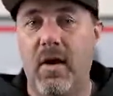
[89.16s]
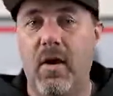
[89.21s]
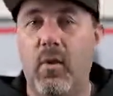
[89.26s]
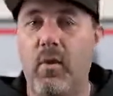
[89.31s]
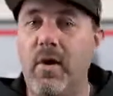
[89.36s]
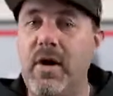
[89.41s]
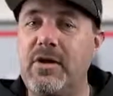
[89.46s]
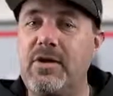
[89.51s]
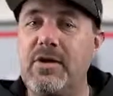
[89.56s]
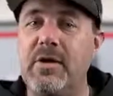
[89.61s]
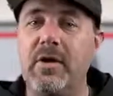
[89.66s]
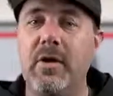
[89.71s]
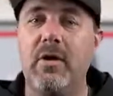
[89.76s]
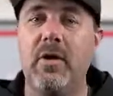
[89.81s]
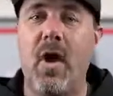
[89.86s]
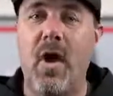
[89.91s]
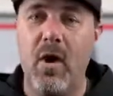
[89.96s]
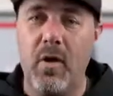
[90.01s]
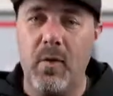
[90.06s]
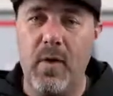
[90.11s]
which in the
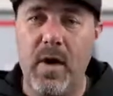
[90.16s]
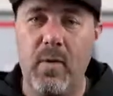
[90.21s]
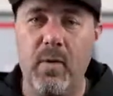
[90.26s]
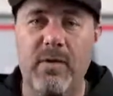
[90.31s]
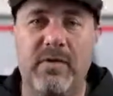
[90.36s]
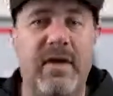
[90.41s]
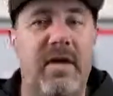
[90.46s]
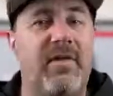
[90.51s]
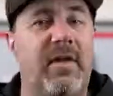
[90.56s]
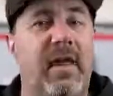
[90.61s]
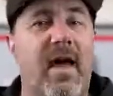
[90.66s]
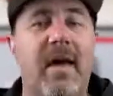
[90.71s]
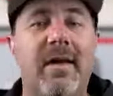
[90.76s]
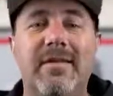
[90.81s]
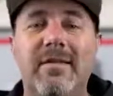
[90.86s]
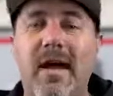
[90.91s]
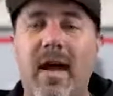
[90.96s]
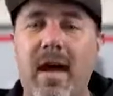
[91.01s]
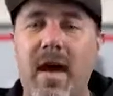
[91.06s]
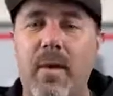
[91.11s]
long run will save a lot of
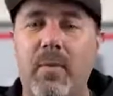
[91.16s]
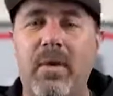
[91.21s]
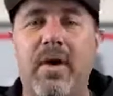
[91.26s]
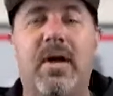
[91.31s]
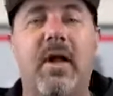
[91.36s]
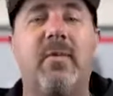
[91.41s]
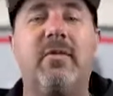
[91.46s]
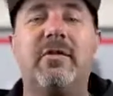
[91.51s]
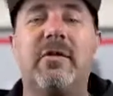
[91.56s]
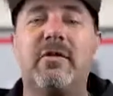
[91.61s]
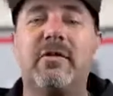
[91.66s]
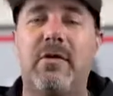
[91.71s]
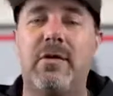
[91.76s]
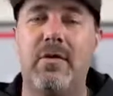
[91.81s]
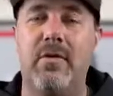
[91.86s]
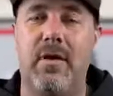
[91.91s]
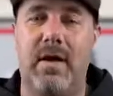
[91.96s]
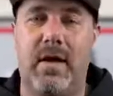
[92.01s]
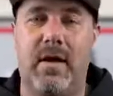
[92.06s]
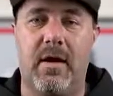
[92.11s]
time when it comes to
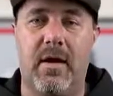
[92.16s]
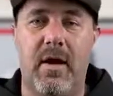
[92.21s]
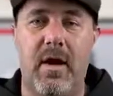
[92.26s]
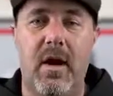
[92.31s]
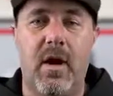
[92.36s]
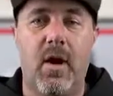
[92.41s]
tuning.